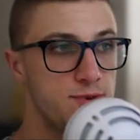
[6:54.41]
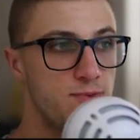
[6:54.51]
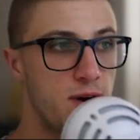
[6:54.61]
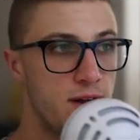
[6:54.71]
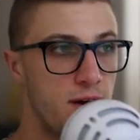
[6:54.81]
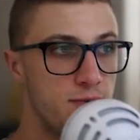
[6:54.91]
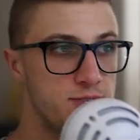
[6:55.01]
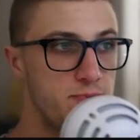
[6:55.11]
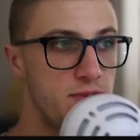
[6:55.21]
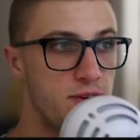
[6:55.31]
You want to
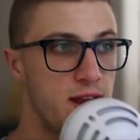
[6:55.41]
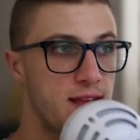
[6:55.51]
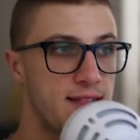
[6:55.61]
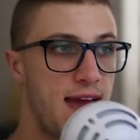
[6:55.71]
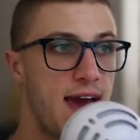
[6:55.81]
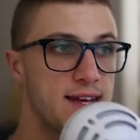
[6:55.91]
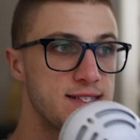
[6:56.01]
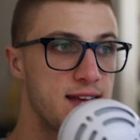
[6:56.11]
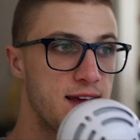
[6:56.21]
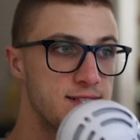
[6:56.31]
always be looking at the
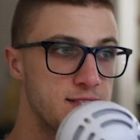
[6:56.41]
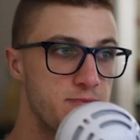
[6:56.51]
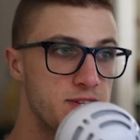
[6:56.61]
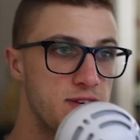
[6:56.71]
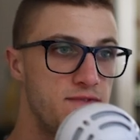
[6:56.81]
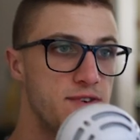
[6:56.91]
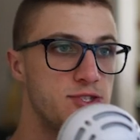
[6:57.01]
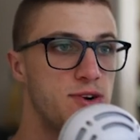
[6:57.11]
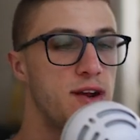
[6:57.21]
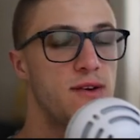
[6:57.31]
ask size, especially if you're
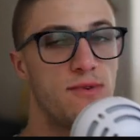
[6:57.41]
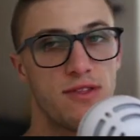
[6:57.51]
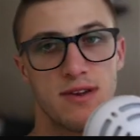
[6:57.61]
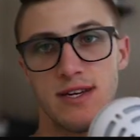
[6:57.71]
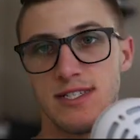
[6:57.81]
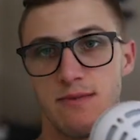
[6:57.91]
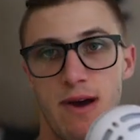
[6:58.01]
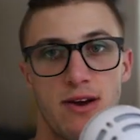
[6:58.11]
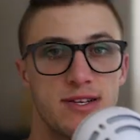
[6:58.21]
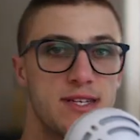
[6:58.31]
trading with a decent
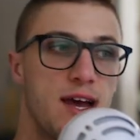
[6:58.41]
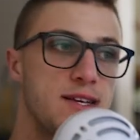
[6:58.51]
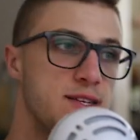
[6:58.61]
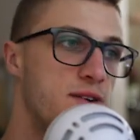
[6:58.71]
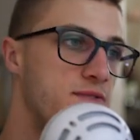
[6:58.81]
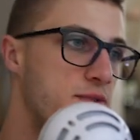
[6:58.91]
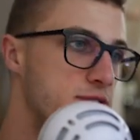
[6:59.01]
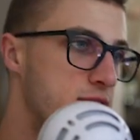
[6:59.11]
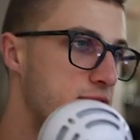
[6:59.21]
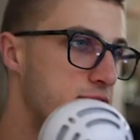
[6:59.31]
amount of size. Now, if
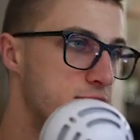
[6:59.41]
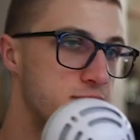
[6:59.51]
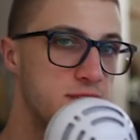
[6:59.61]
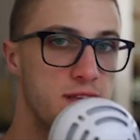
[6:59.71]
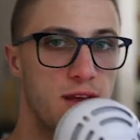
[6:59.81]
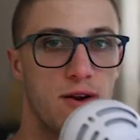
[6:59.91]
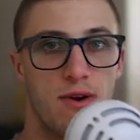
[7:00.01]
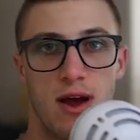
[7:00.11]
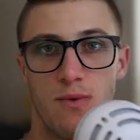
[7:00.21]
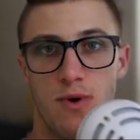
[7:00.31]
you're just slinging
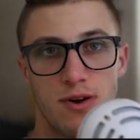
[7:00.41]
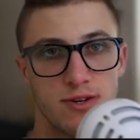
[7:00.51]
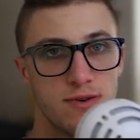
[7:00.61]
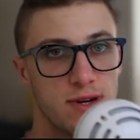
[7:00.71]
around 1 or 2